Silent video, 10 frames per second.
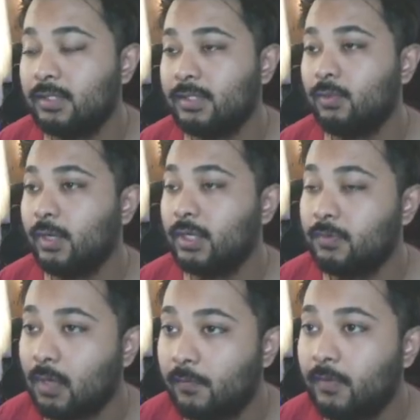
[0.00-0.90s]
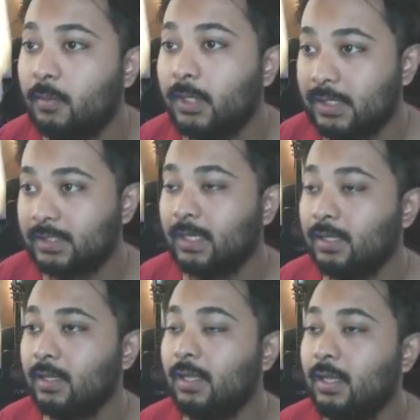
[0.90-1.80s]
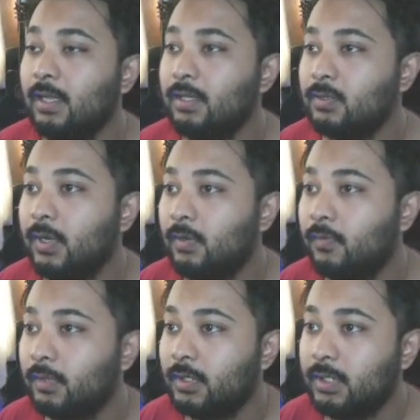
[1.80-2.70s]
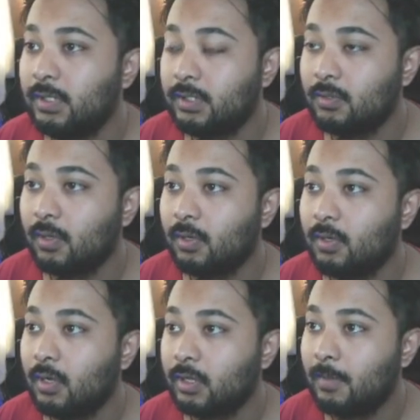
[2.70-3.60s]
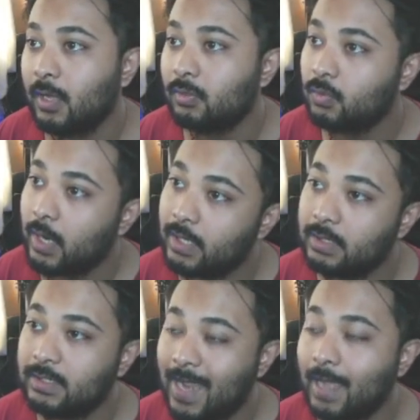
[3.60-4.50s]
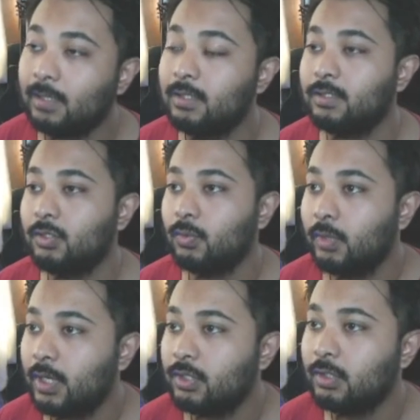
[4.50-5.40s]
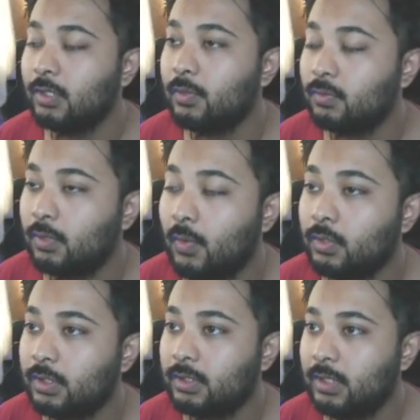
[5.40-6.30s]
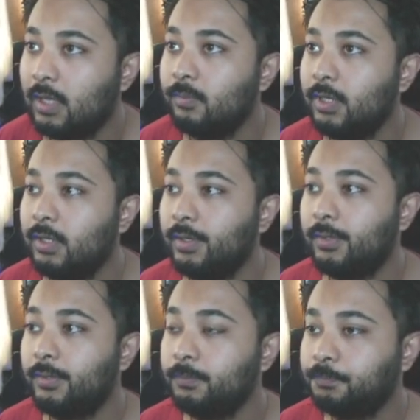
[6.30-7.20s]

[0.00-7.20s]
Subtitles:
Stone Edge comfortably still. So I go for the dig. This is not gonna knock them out. So I tank this Stone Edge. That was the CMP there.